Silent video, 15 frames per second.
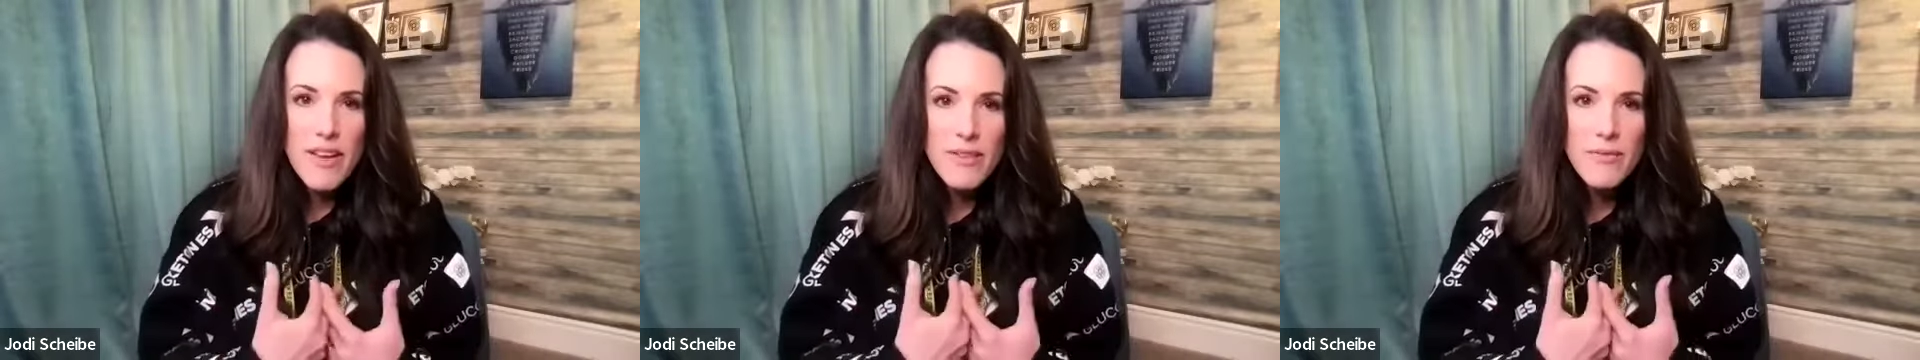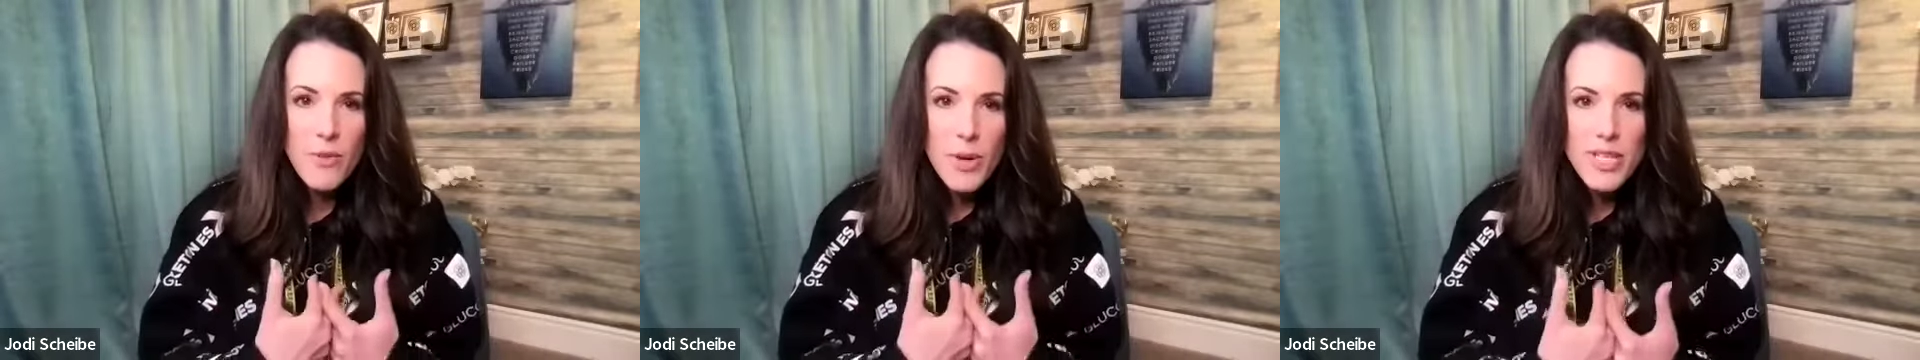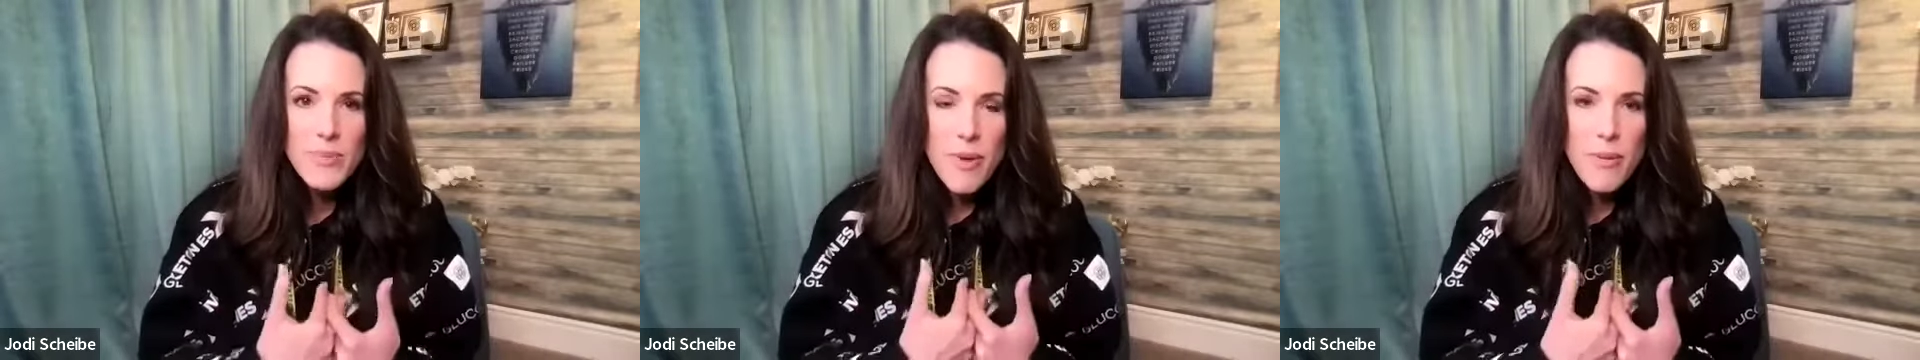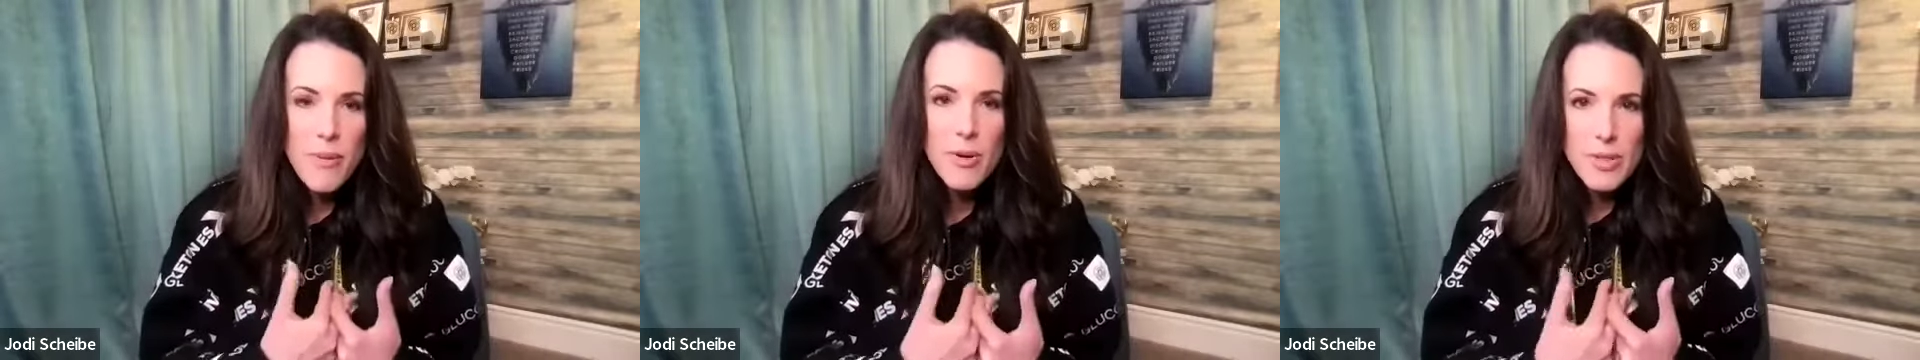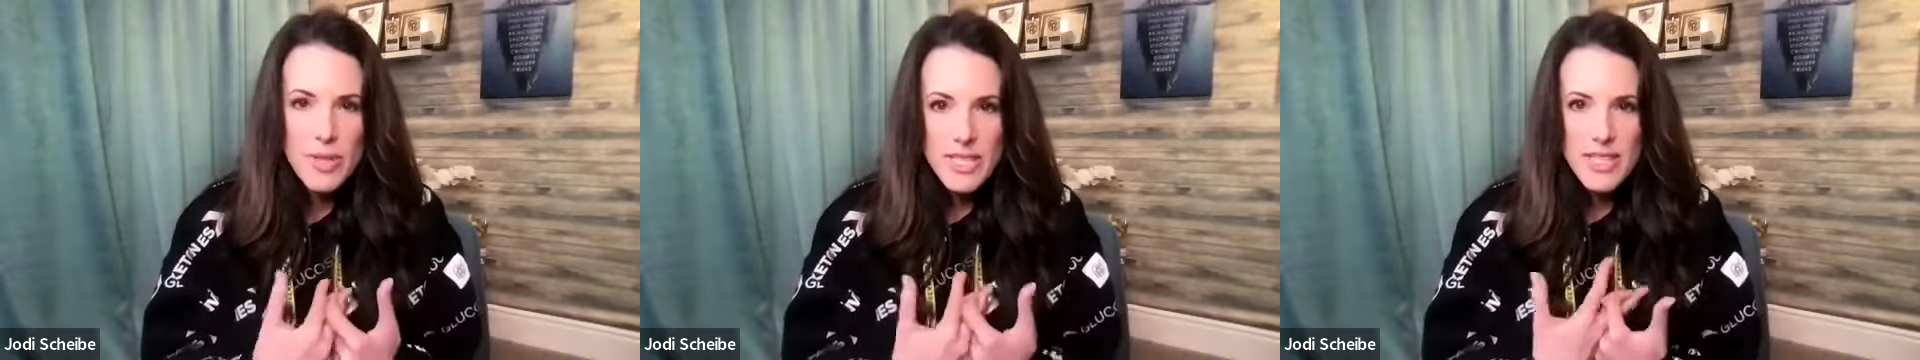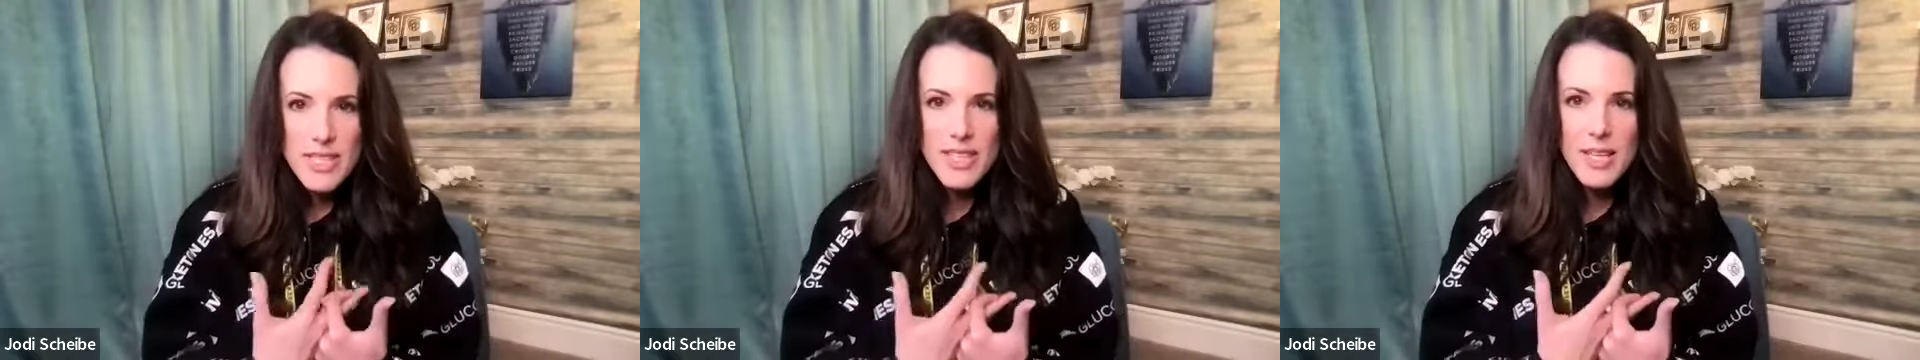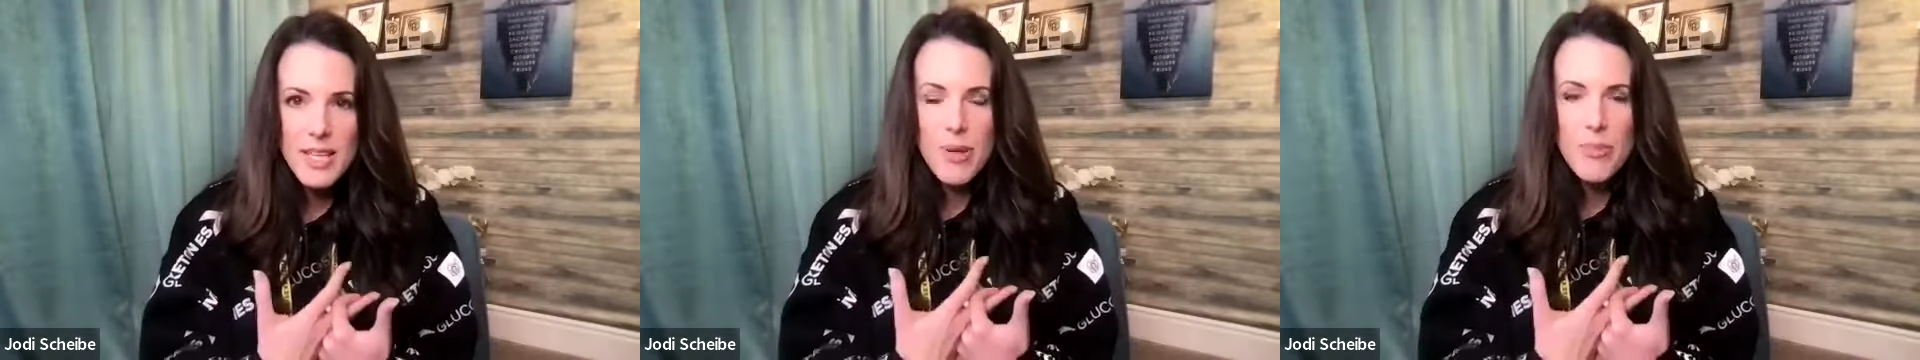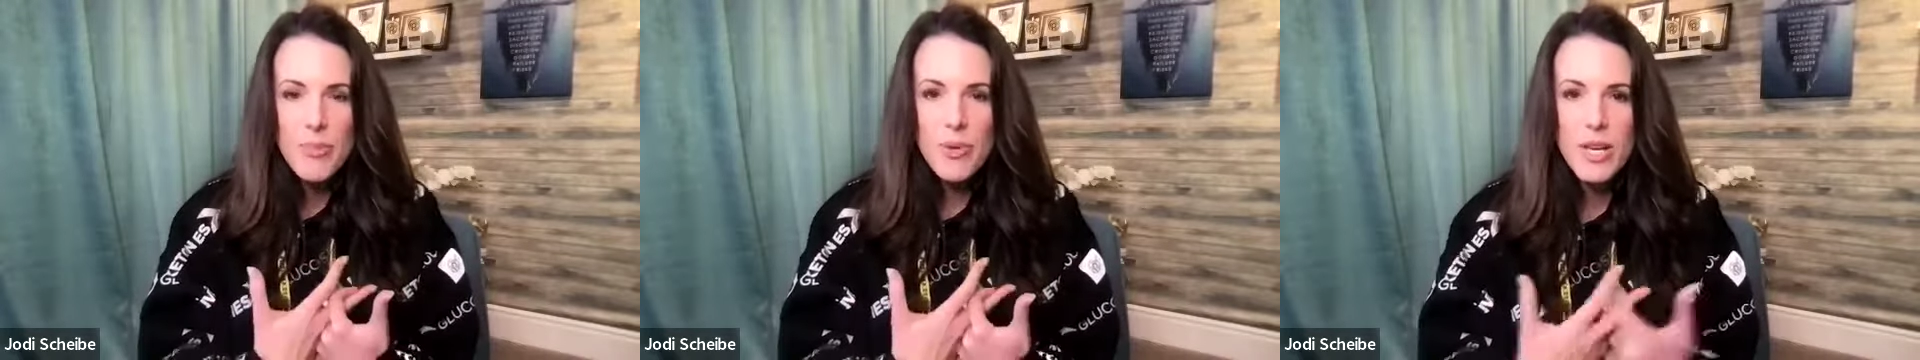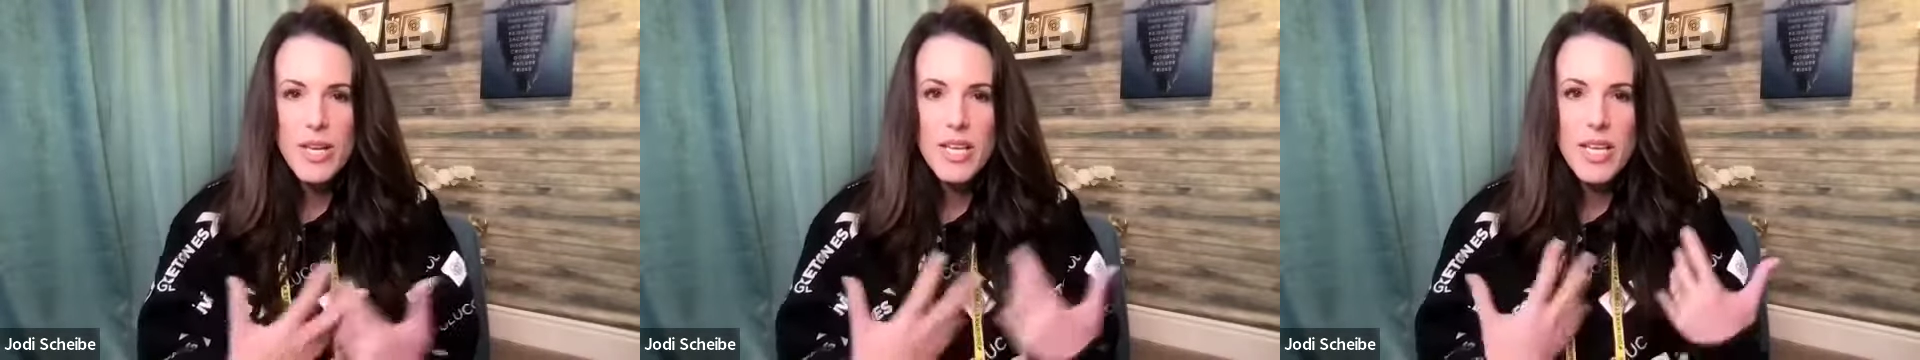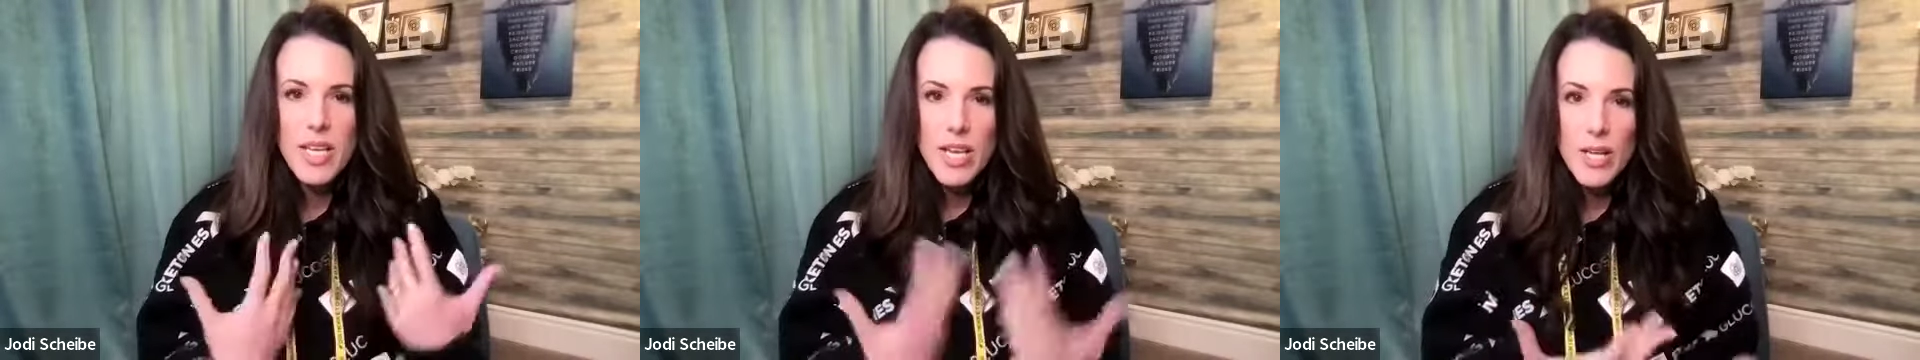voice memos because I think people
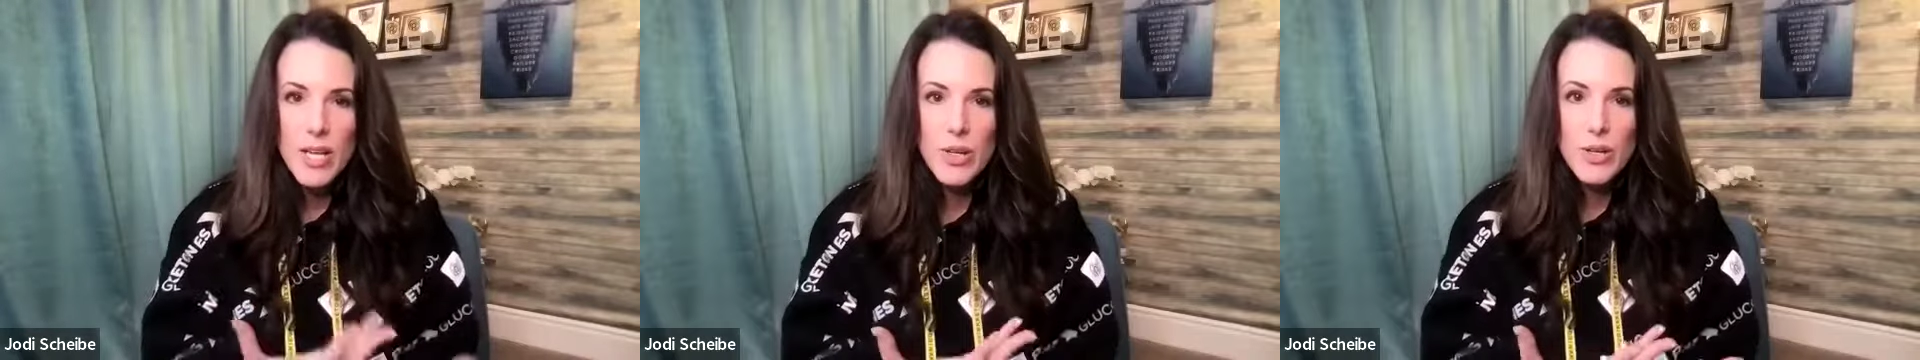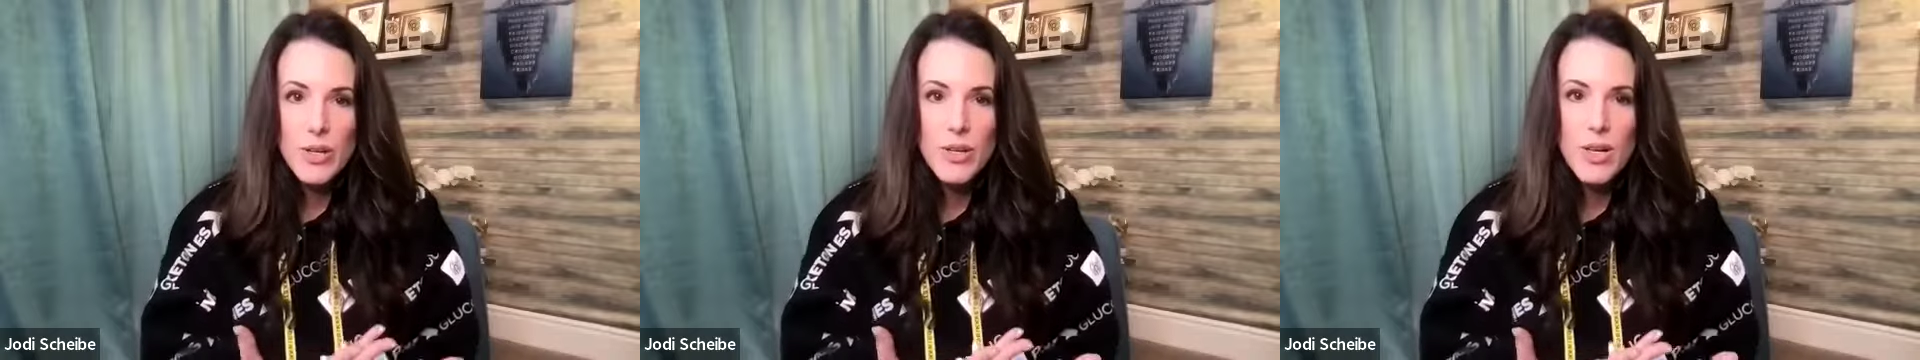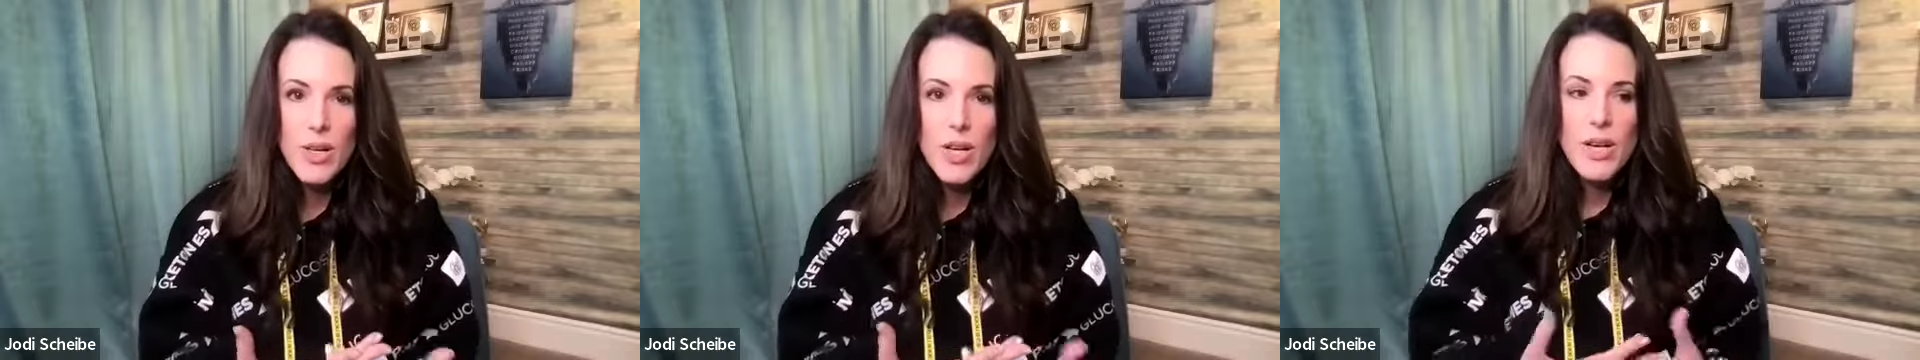can hear